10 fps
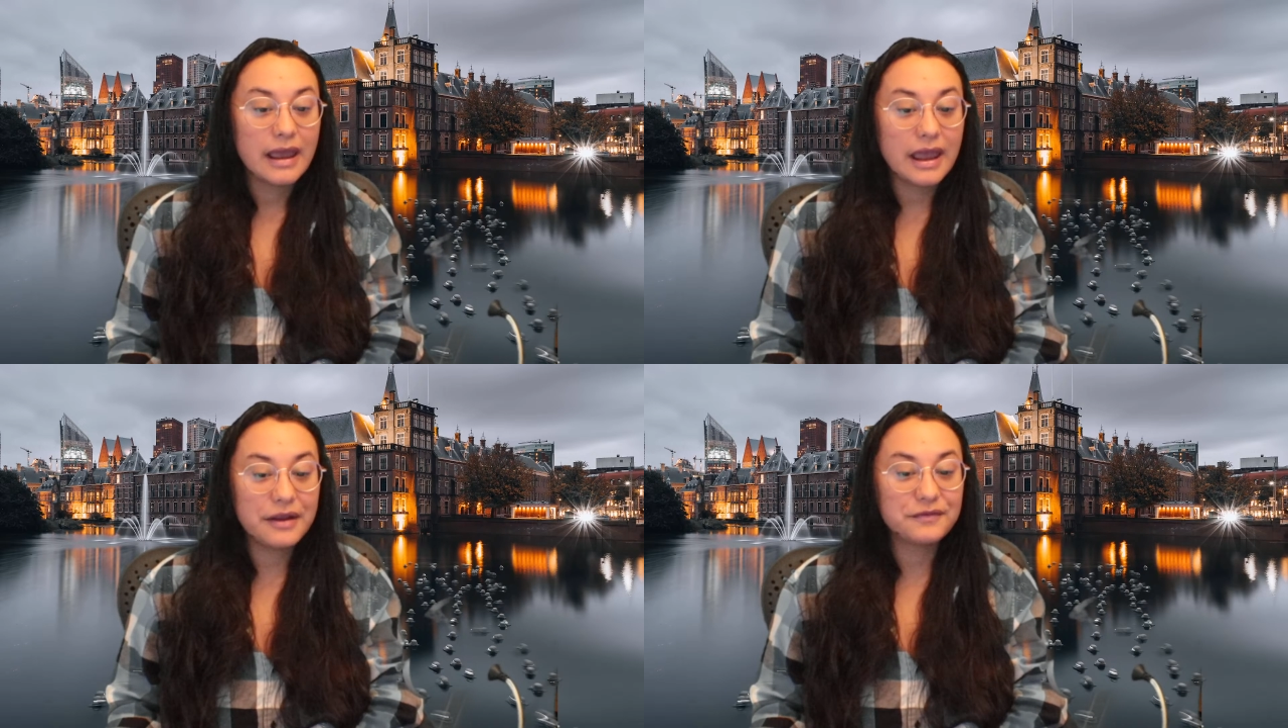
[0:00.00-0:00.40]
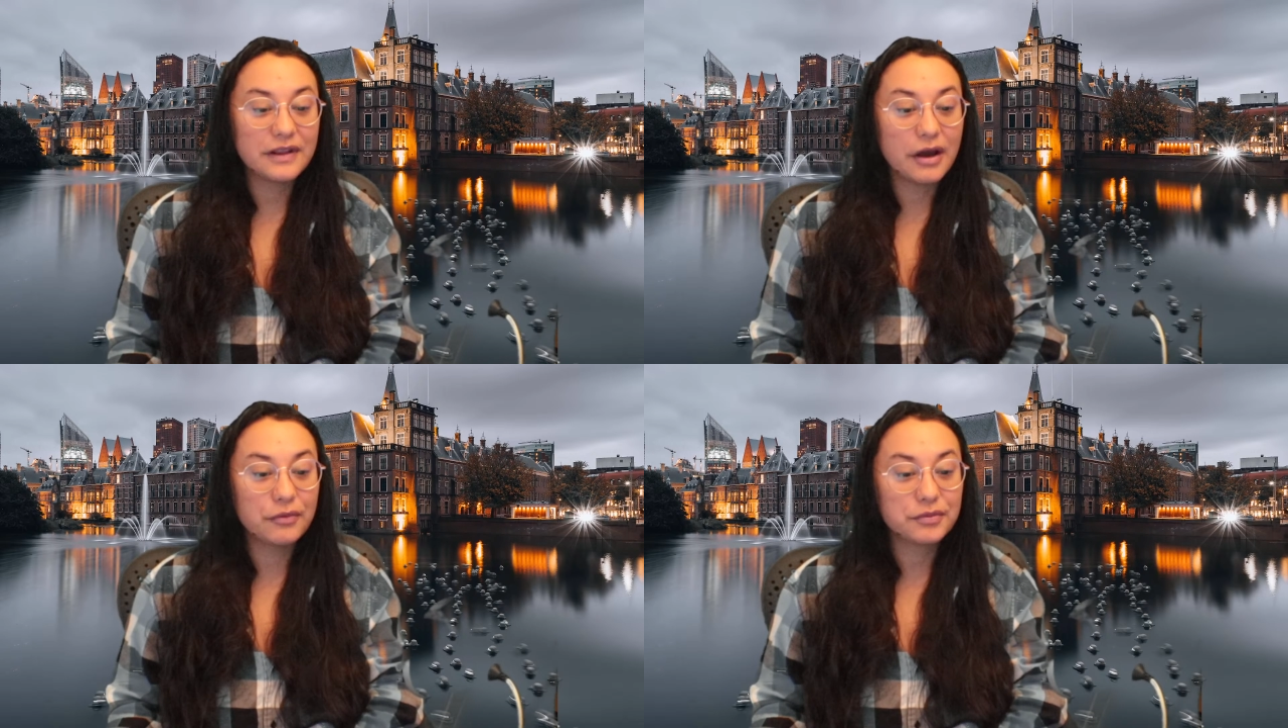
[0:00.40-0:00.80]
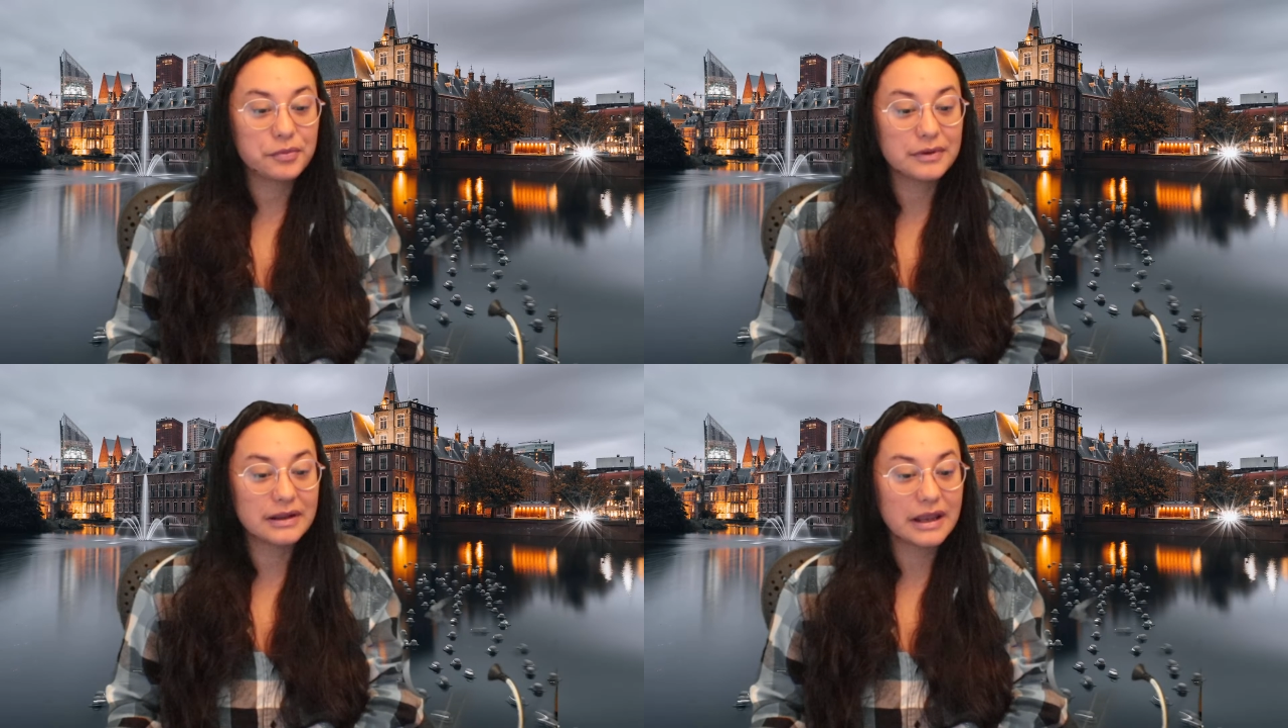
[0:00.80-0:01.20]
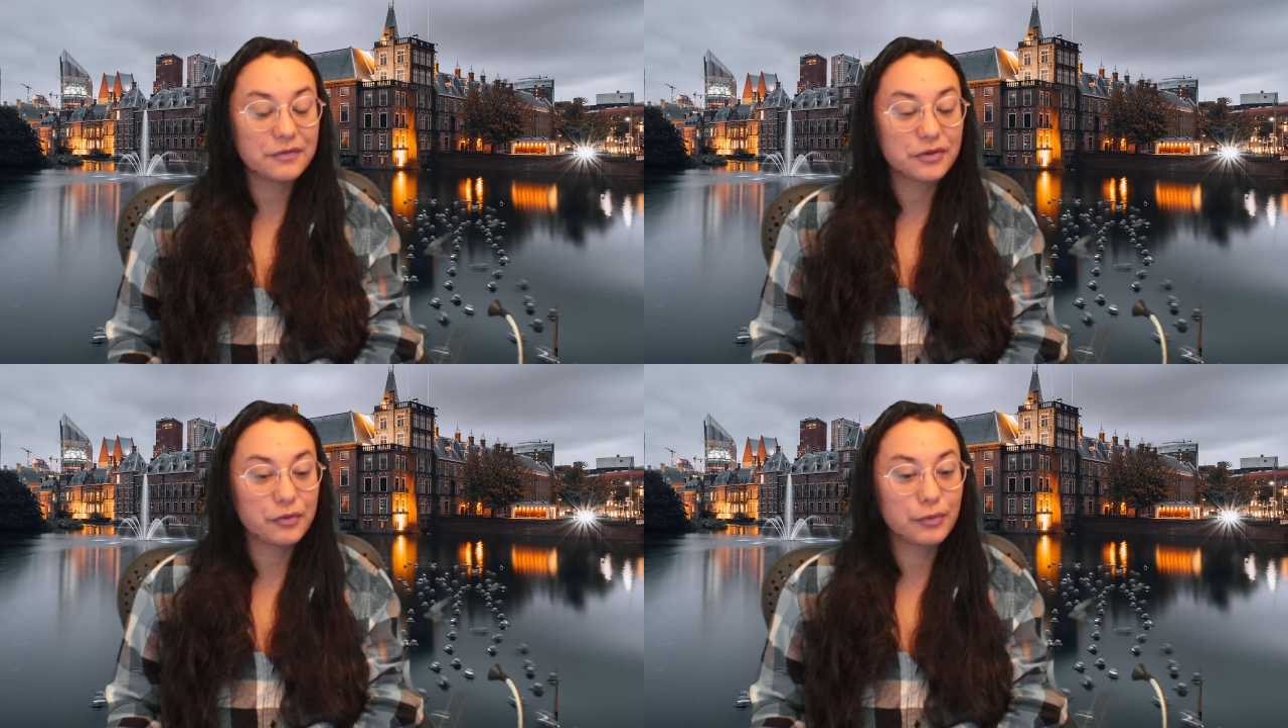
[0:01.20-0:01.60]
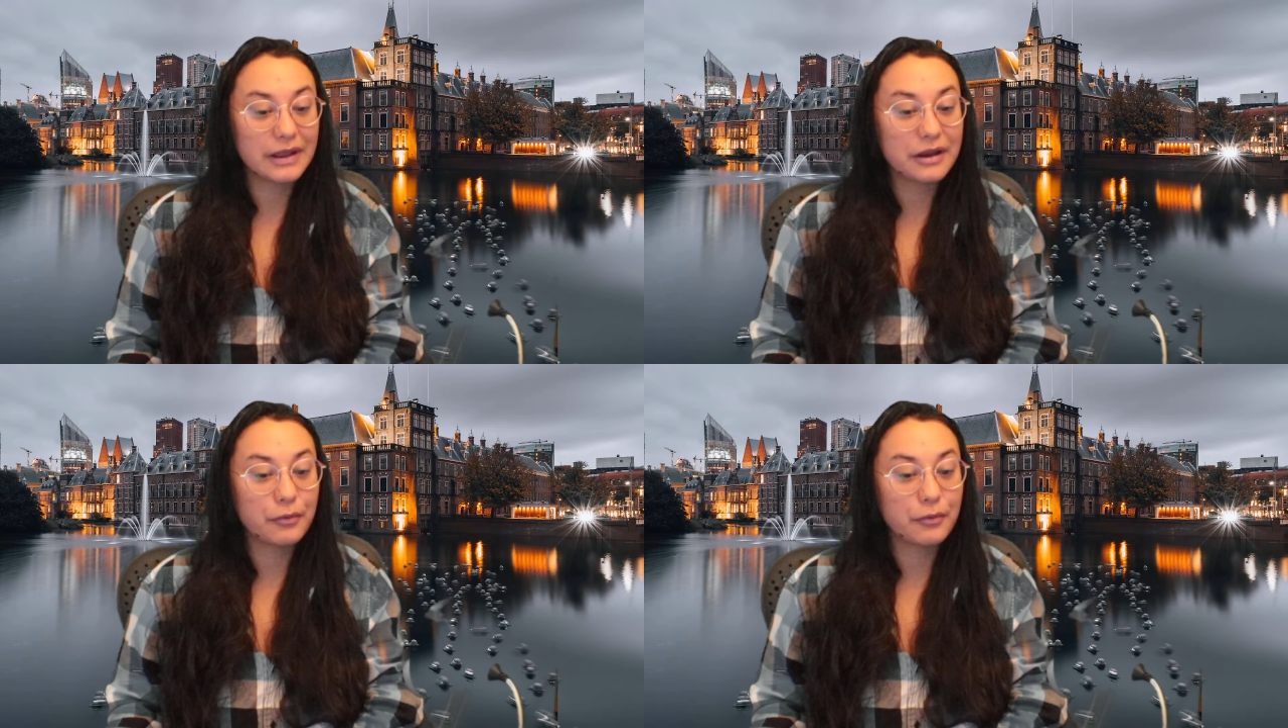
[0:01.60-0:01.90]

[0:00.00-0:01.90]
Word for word: and flowers were laid for the late